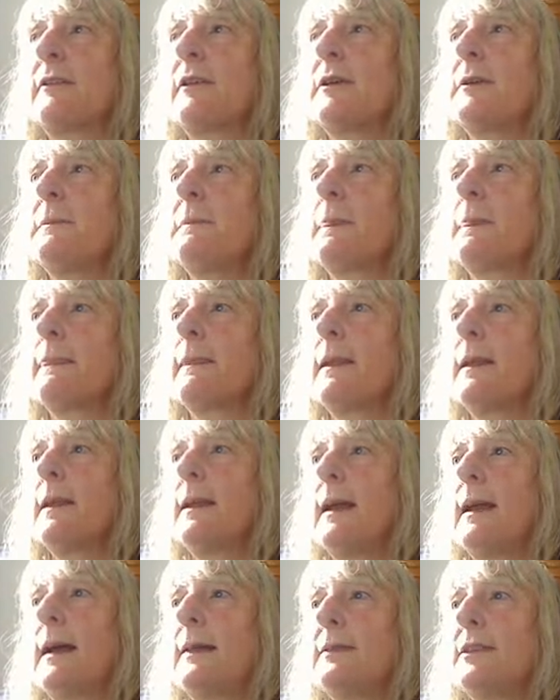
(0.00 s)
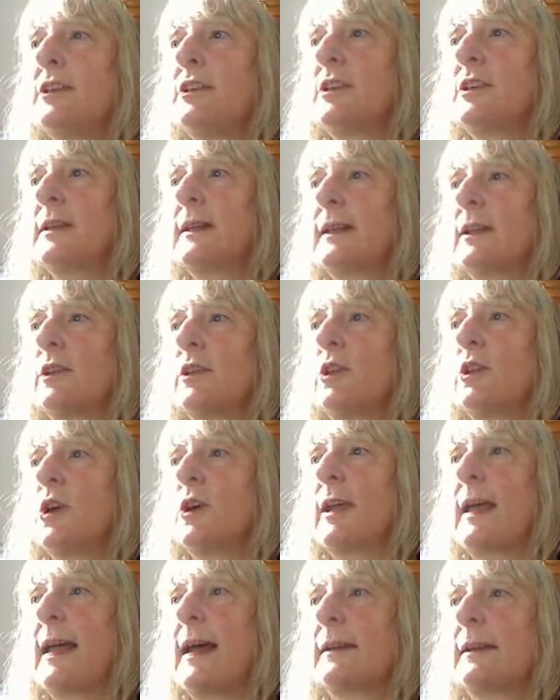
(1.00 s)
arrow, and then you click
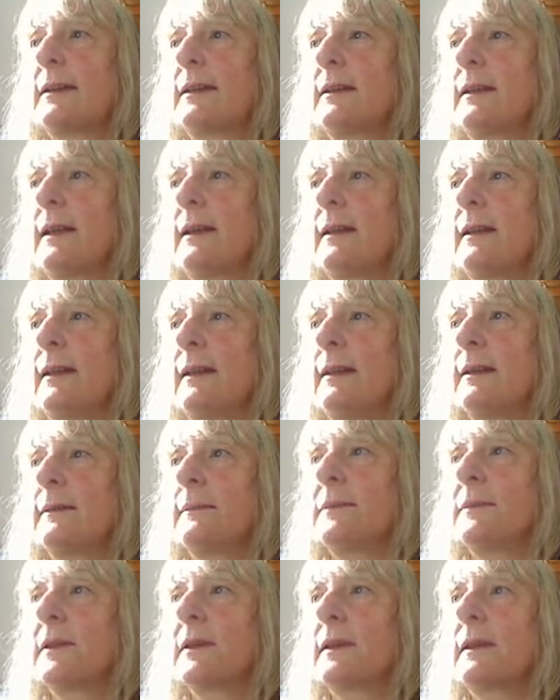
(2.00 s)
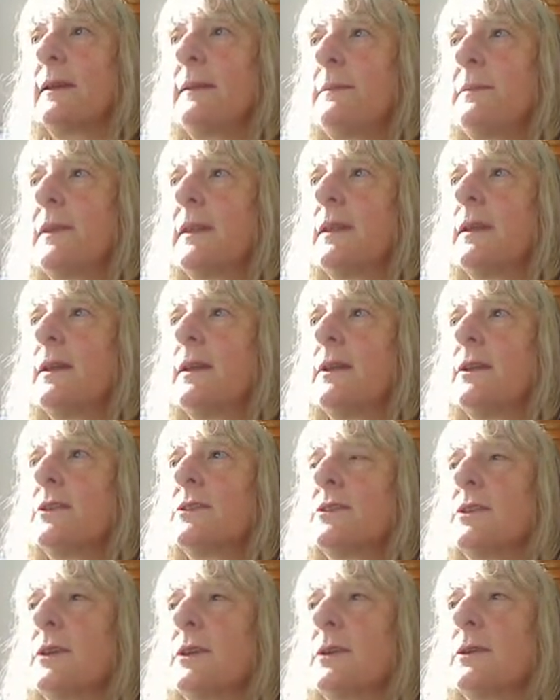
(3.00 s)
log out down here. Okay,
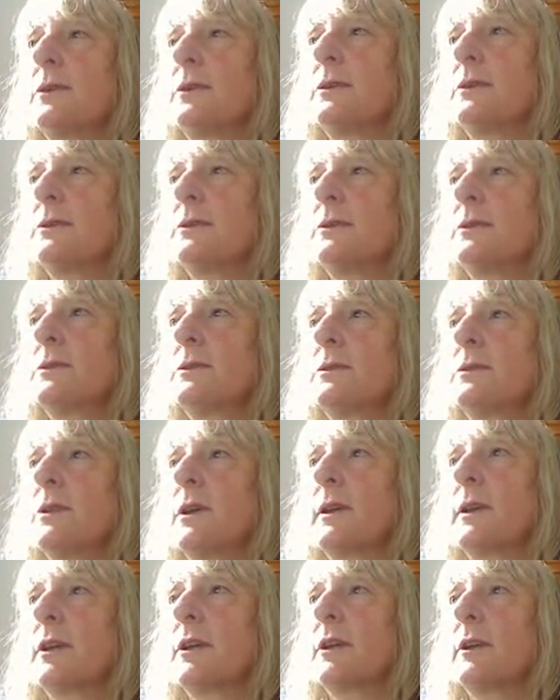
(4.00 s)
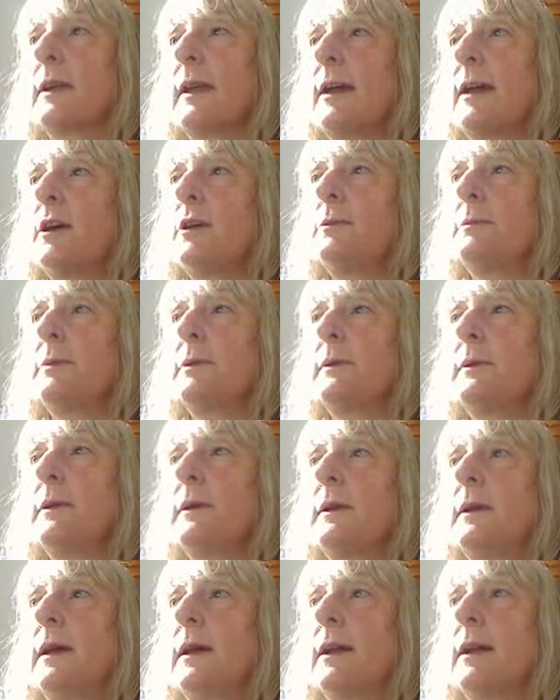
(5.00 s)
so I can go to help,
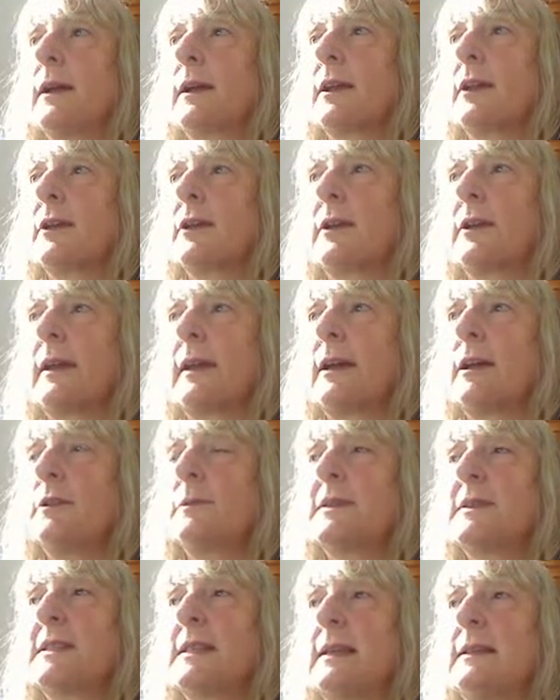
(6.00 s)
and I can go to help